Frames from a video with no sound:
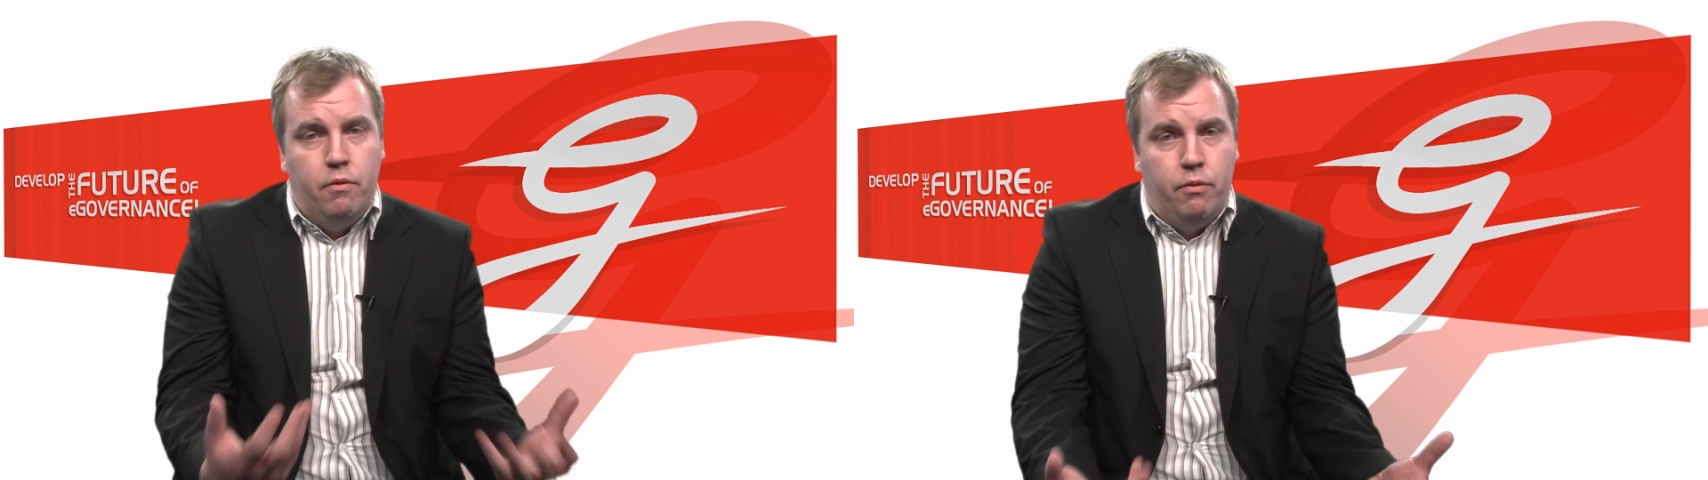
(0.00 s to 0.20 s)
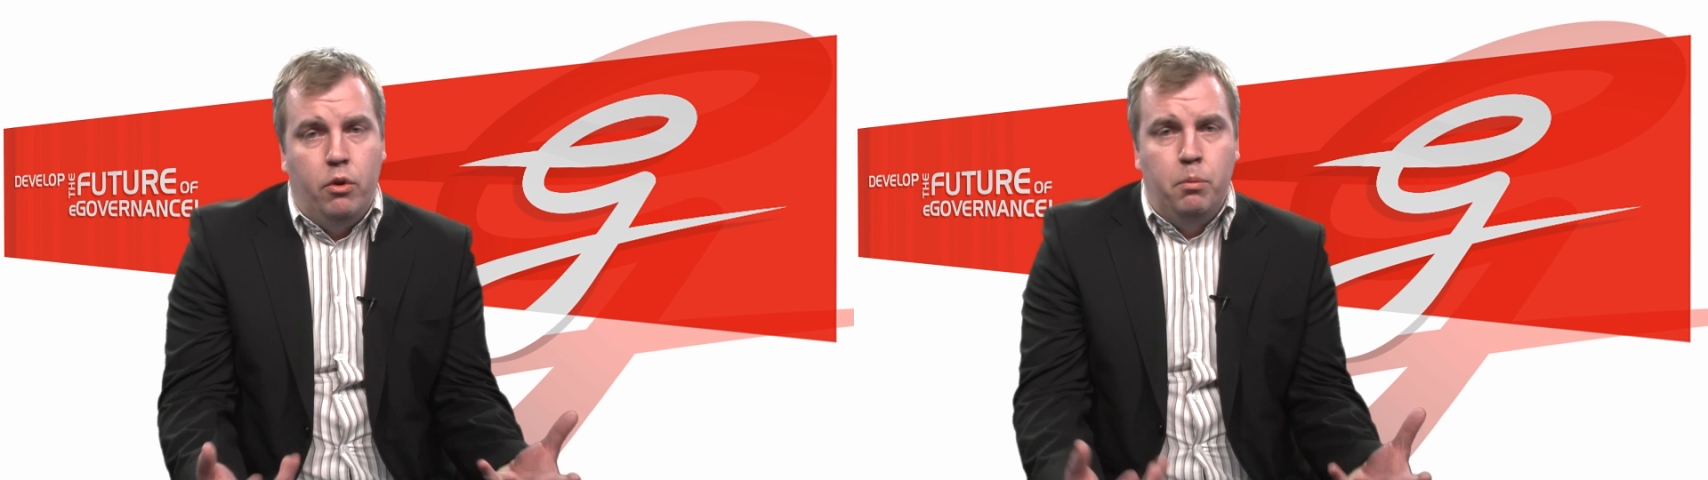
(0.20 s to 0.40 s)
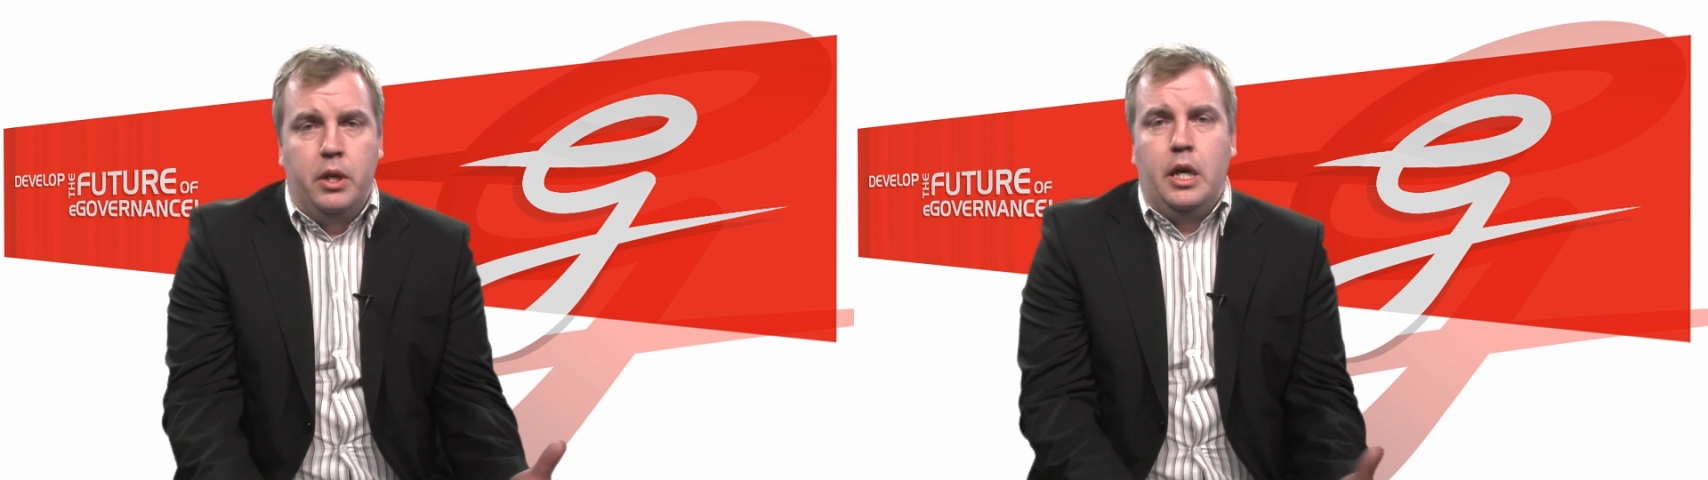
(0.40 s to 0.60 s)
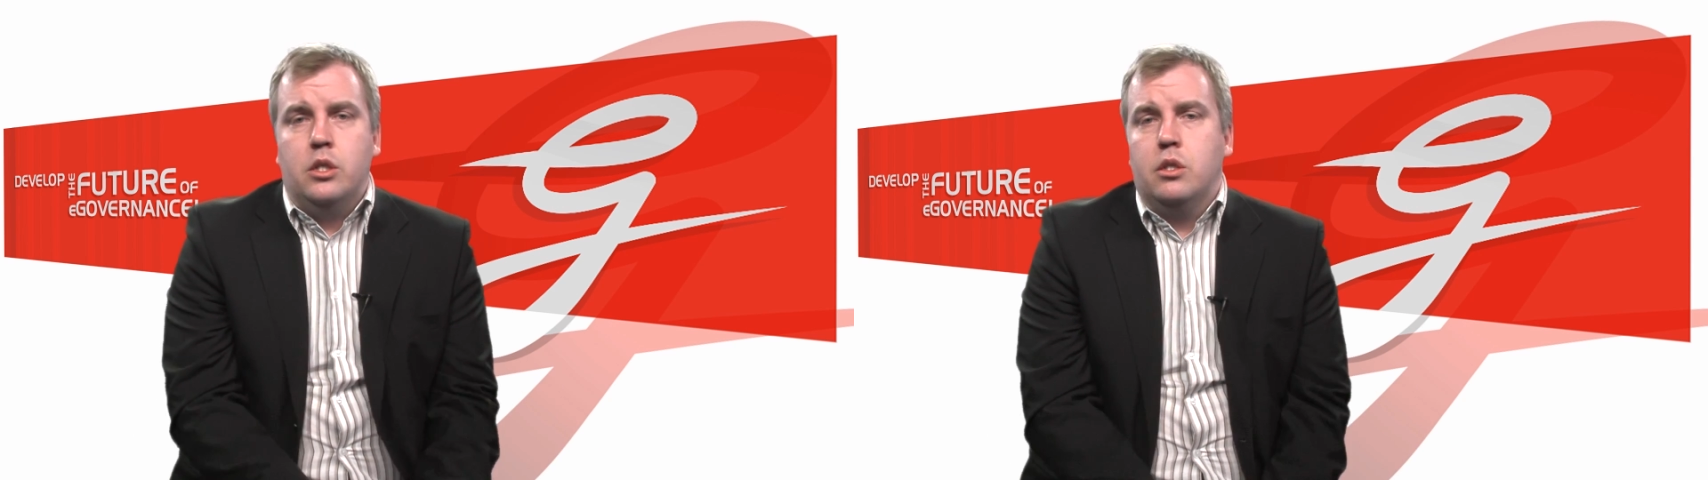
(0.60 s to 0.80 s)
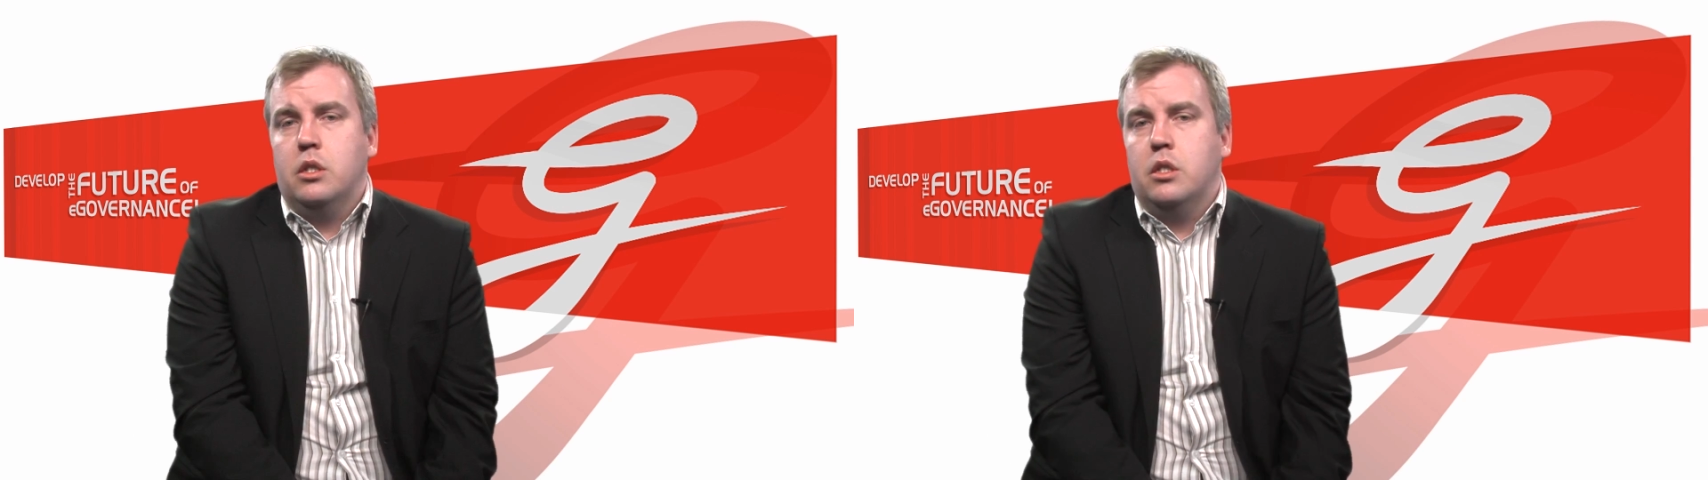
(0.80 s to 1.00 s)
from the
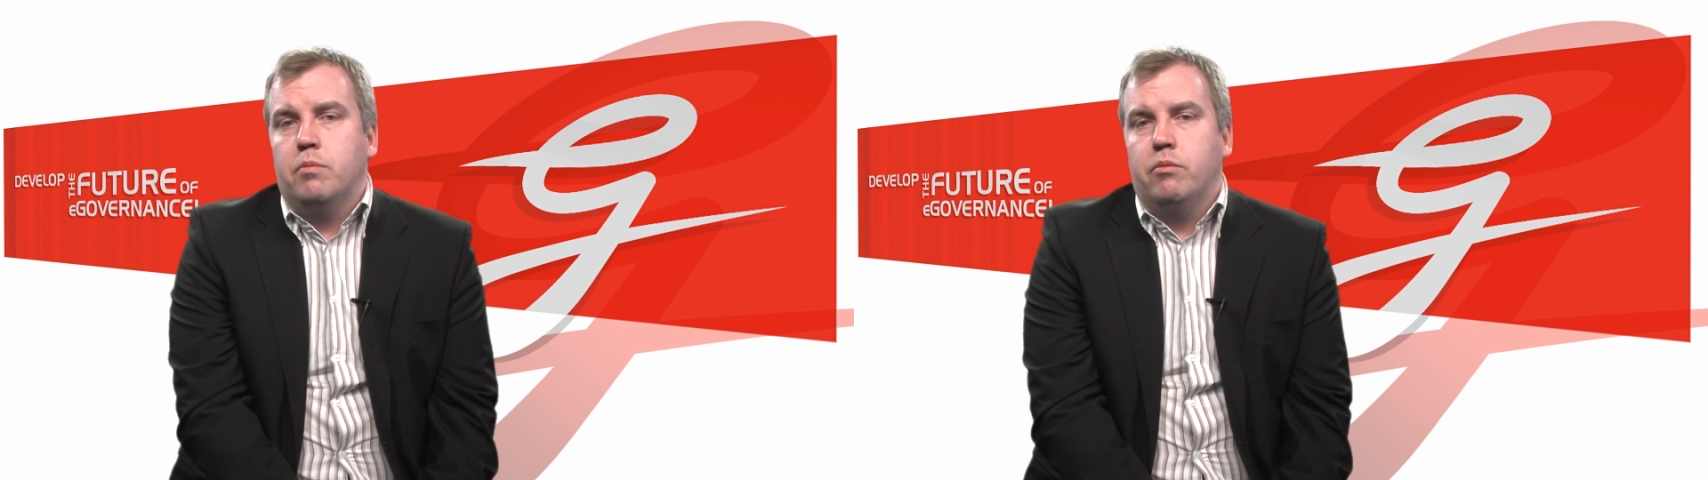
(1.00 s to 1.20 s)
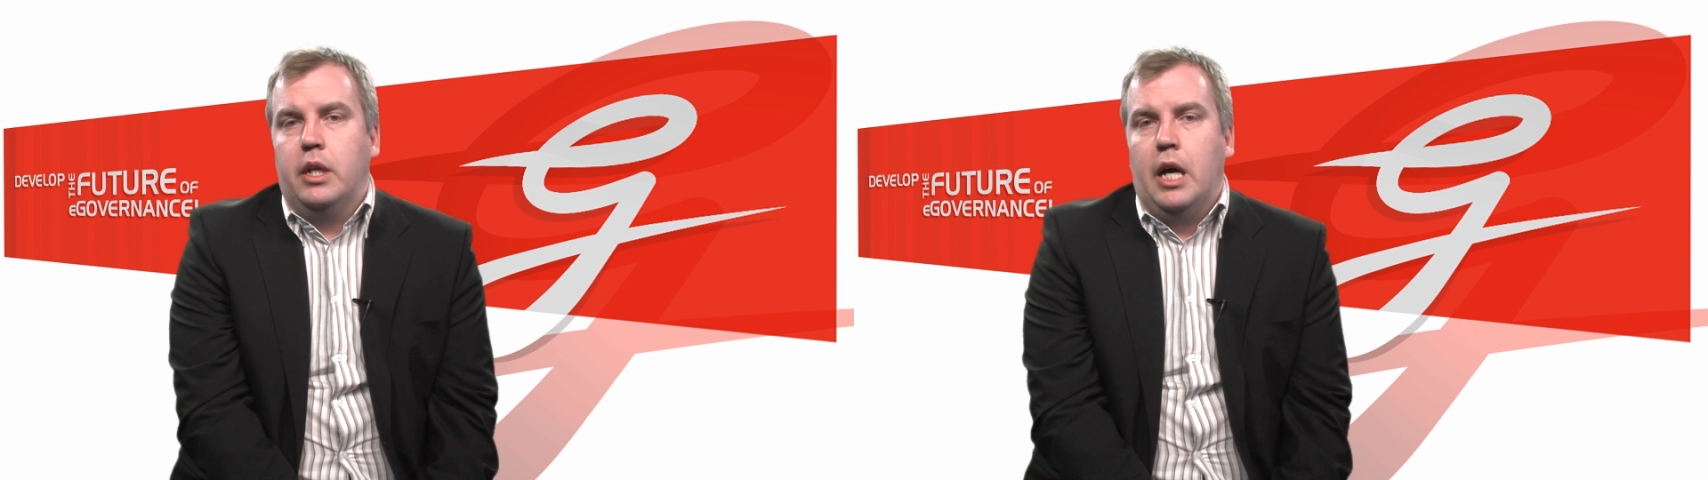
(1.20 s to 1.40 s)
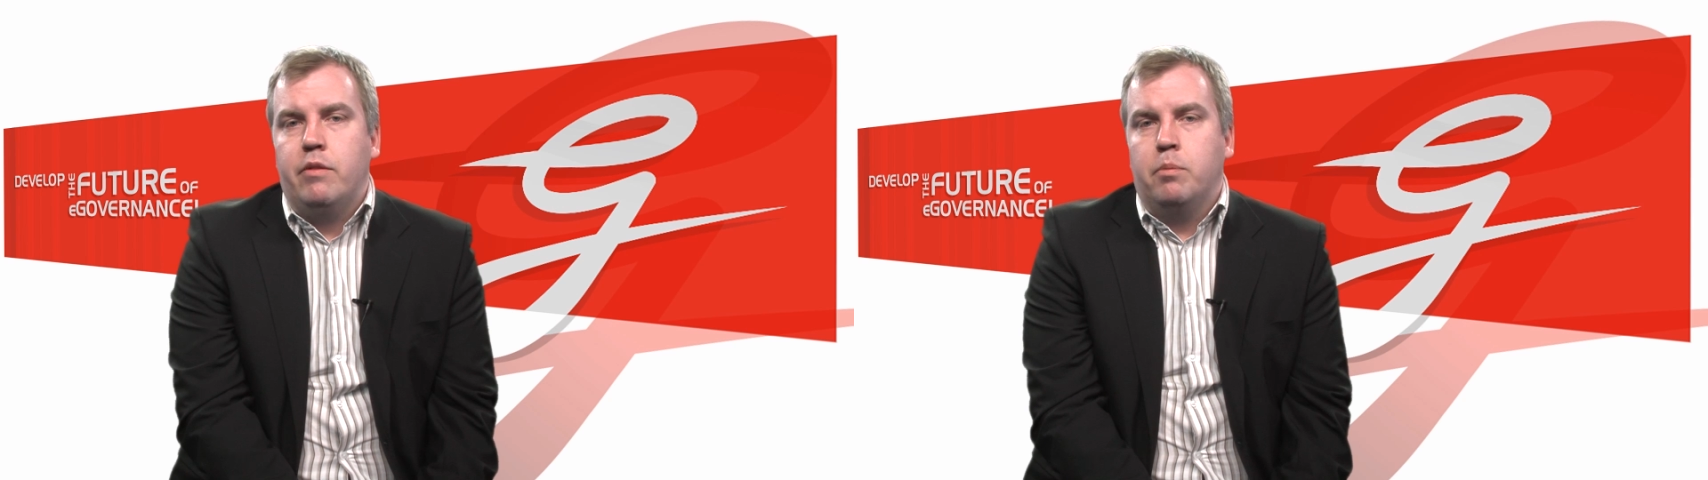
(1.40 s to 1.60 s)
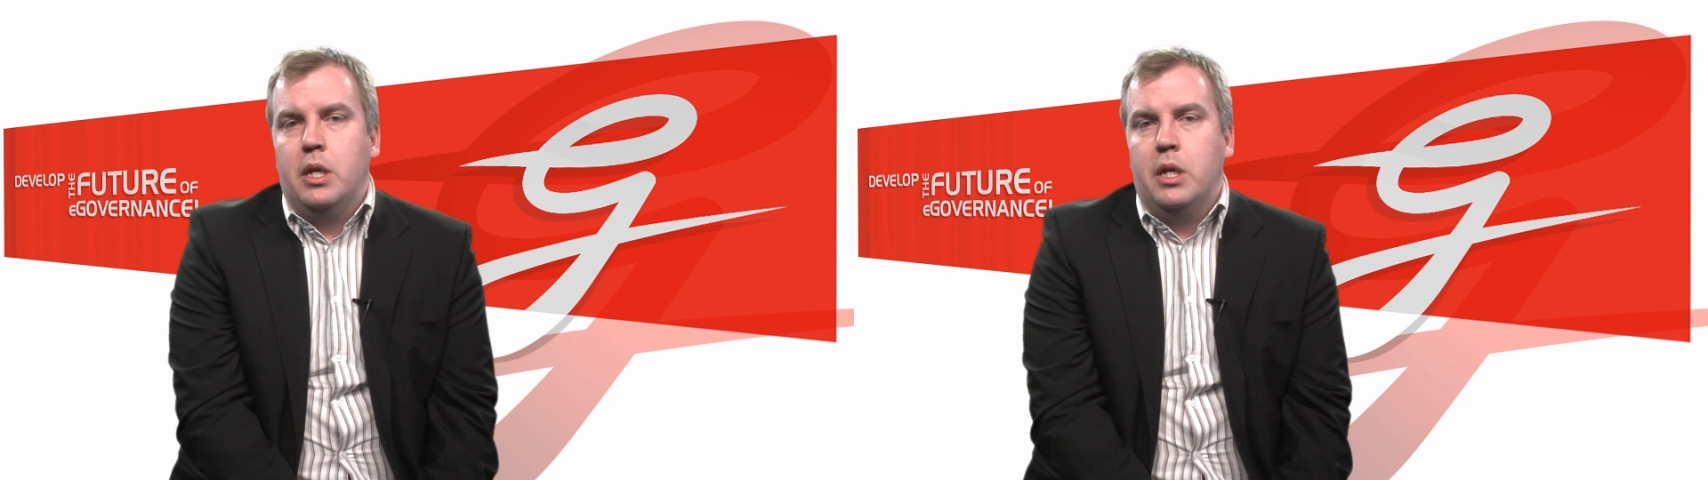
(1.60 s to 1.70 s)
agencies that have the